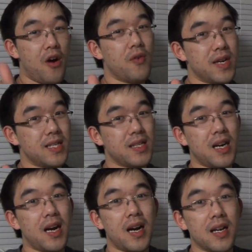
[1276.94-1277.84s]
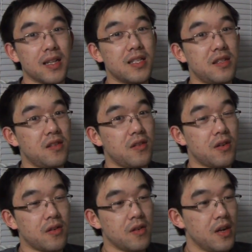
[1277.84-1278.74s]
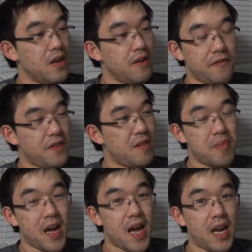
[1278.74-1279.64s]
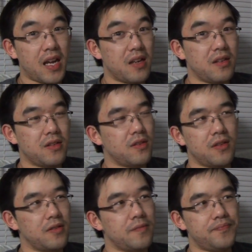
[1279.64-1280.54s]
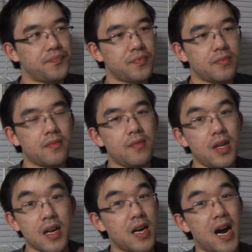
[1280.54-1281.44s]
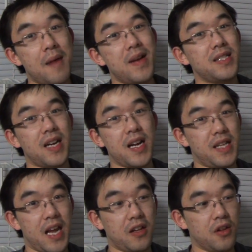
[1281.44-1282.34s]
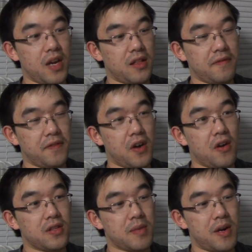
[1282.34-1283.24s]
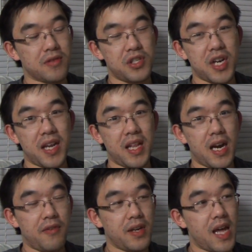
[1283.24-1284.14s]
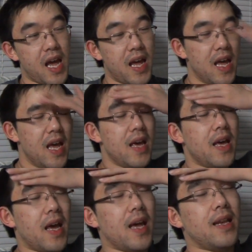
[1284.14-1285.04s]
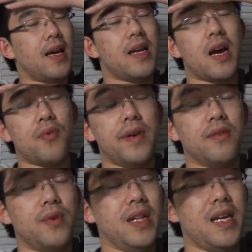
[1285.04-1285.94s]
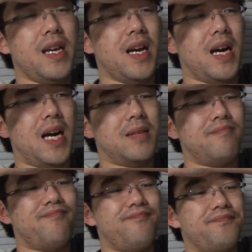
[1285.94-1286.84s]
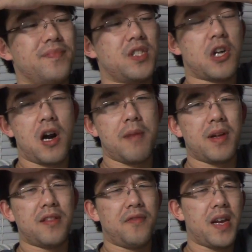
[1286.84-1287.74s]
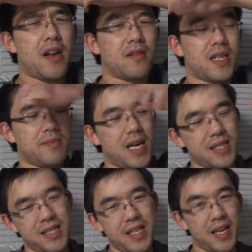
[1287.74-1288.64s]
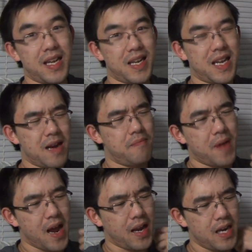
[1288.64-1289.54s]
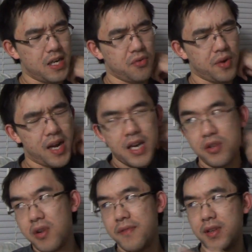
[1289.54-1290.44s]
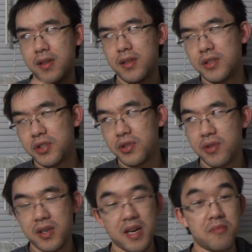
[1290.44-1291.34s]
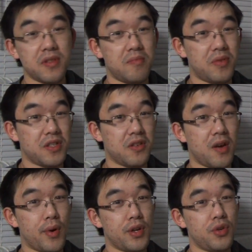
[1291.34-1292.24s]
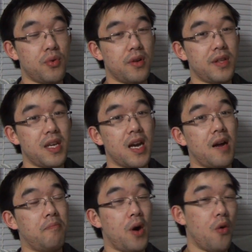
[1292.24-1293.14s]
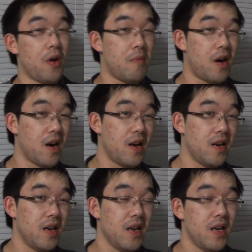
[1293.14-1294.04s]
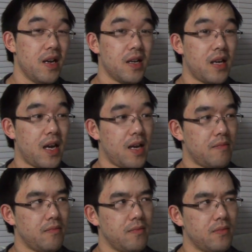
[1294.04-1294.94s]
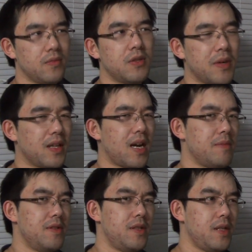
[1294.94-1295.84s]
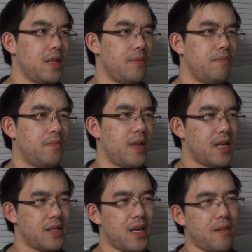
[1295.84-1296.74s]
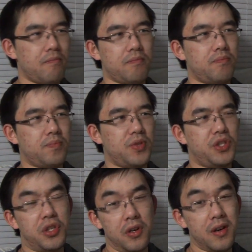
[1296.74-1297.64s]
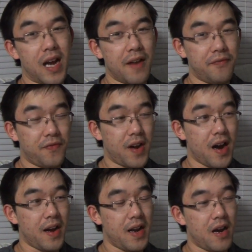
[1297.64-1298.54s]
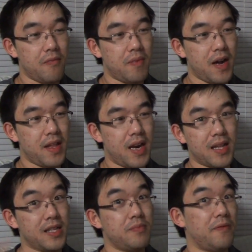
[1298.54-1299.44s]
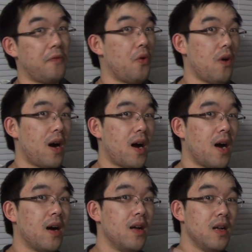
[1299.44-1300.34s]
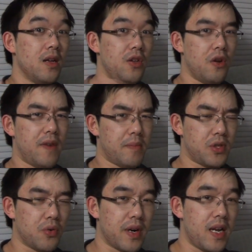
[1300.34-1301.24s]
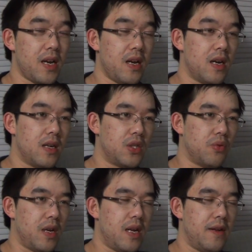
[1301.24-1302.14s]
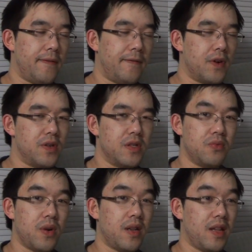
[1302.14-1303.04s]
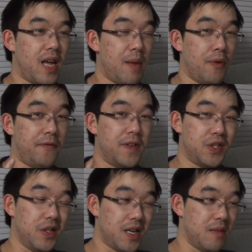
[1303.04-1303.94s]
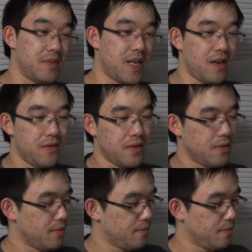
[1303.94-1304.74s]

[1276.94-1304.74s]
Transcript: always uh, listen to your feedback and your comments, and I take a look at the votes. I'm always checking that every day. And uh, yeah, re really um, sorry about the videos. I'm, i just need to get back into it. I do have a short demos impression I want to do on the uh, Pokemon game, which by the time you see this, I should have gotten it out by then, at least before uh, November 20, 21st when the game officially comes out.